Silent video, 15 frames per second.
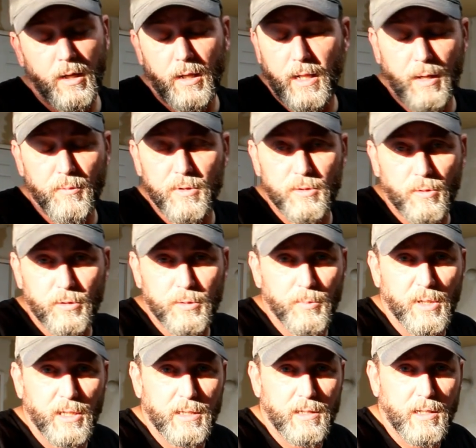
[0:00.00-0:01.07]
That was
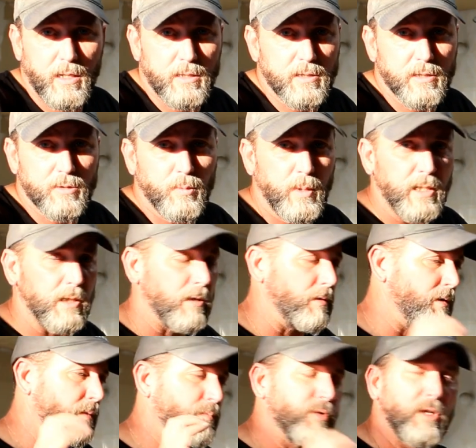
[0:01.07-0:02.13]
ultimately the easiest way to do it.